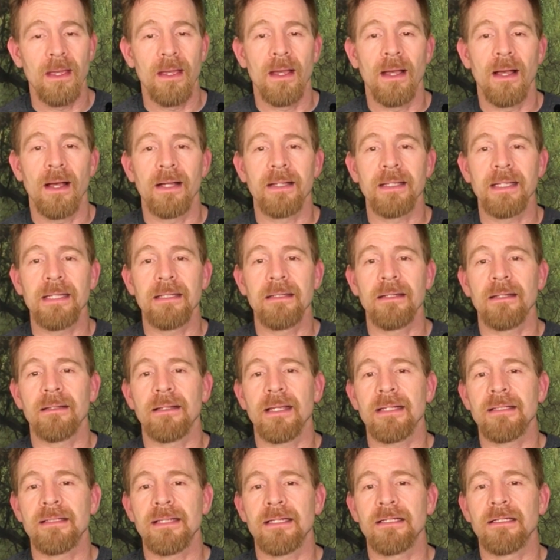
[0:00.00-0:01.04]
Again,
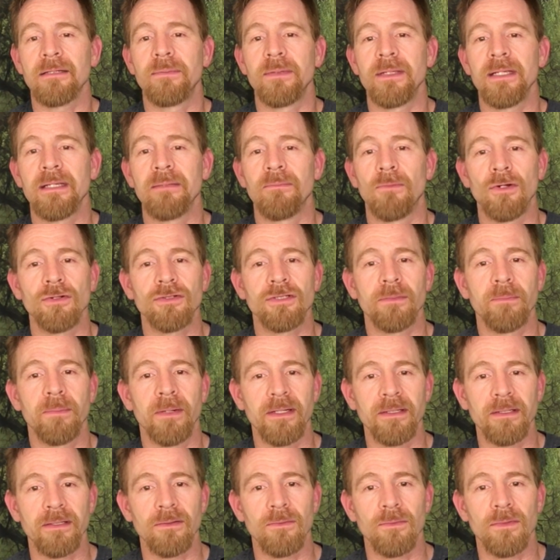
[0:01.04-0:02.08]
they tend to be most
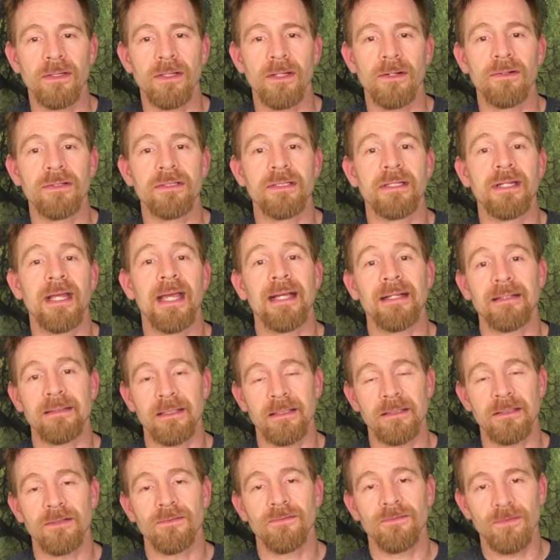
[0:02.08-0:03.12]
abundant when there is an
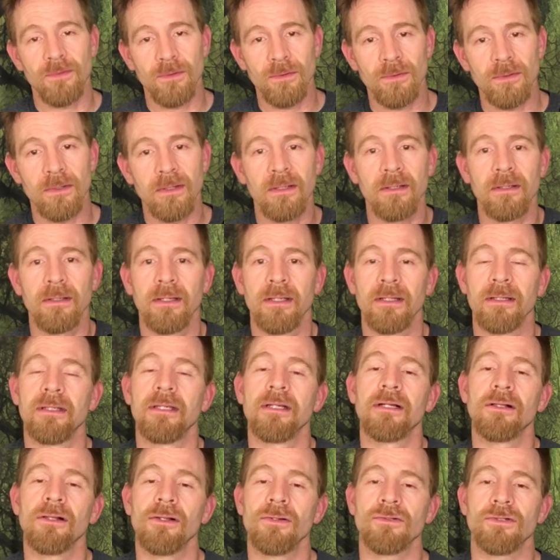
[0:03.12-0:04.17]
excess of food in the
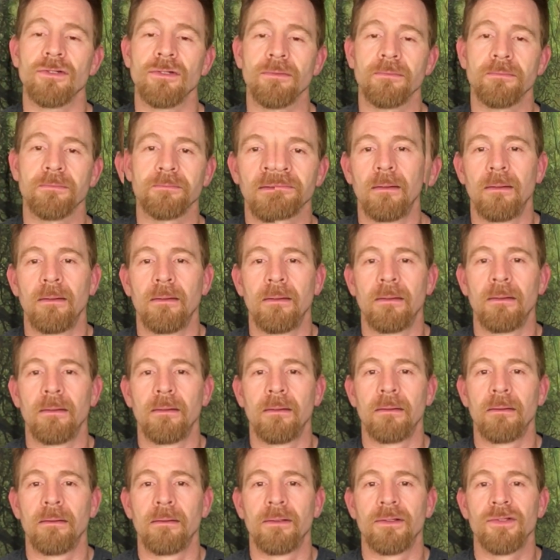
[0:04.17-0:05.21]
enclosure.
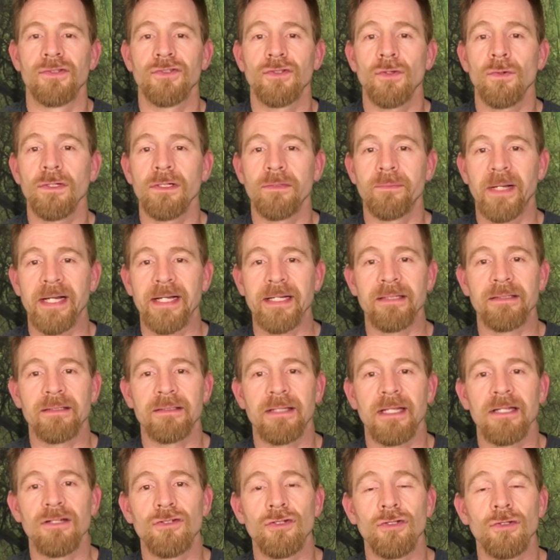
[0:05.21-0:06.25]
Soil mites
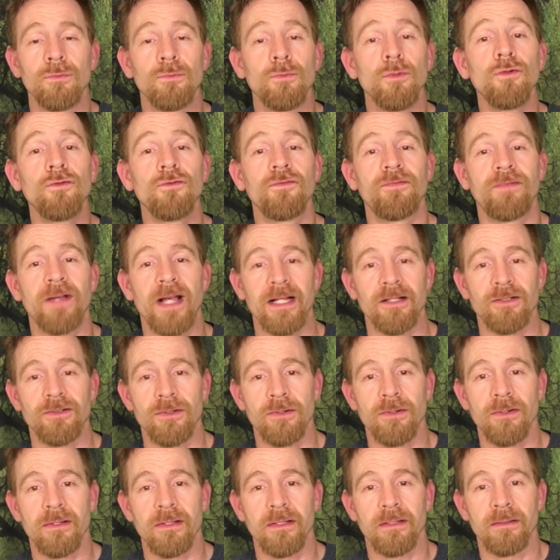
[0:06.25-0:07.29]
tend to move
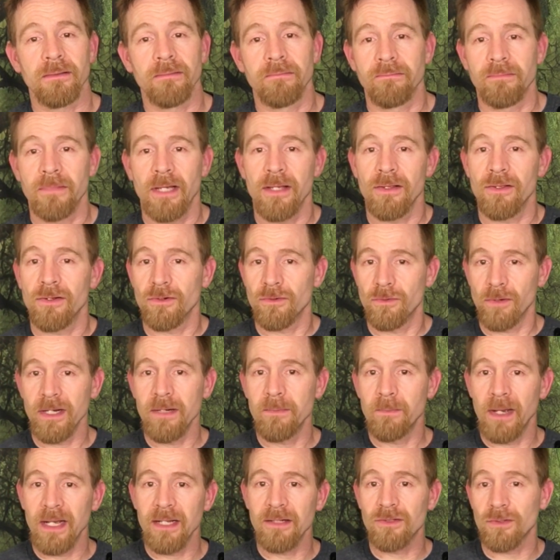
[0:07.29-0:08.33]
faster than either
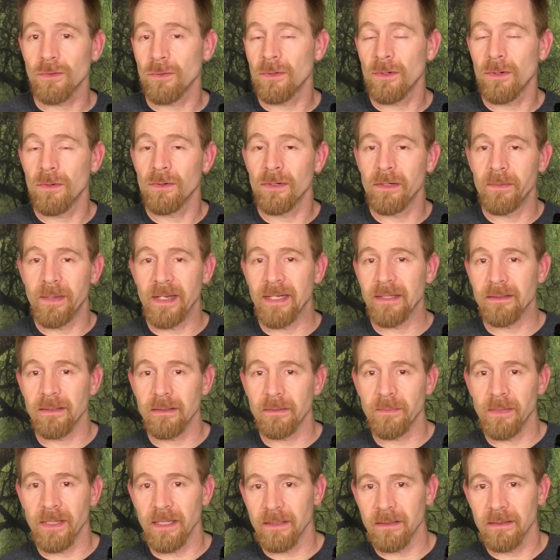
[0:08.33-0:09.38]
grain mites or
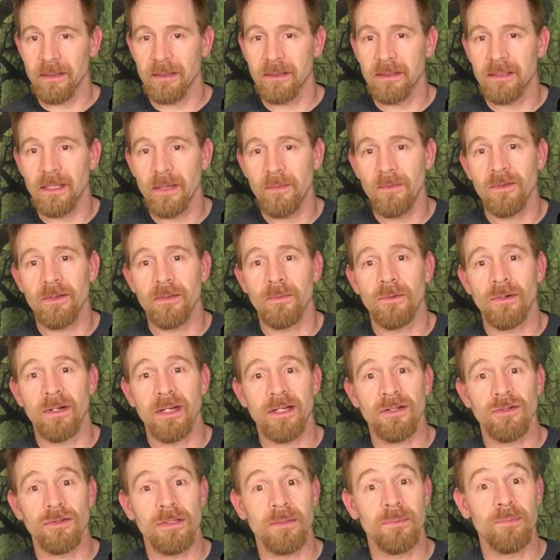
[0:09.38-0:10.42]
abatid mites, and some of them are
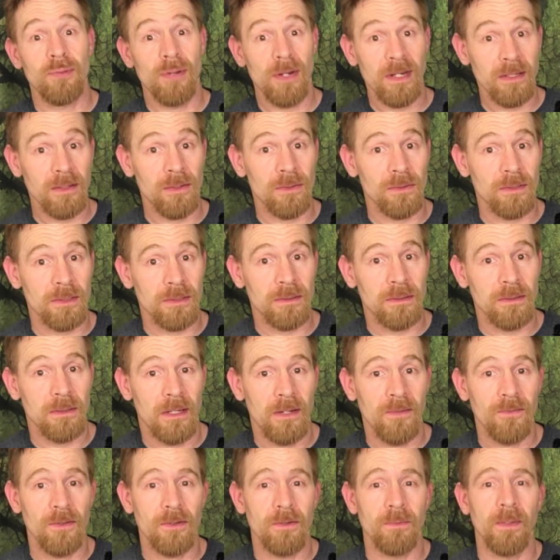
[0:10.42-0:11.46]
actually predators
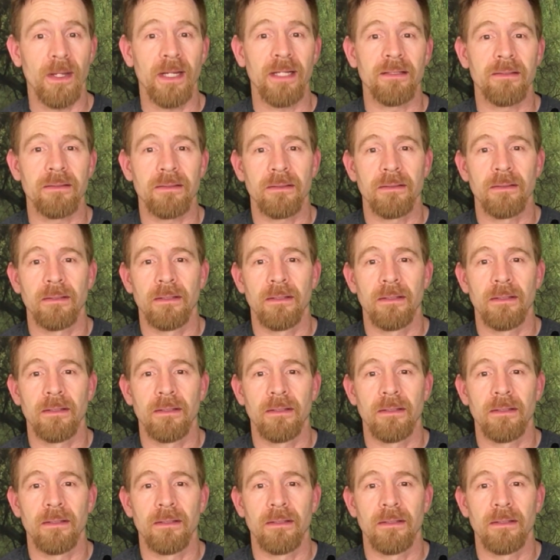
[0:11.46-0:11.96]
of other mites.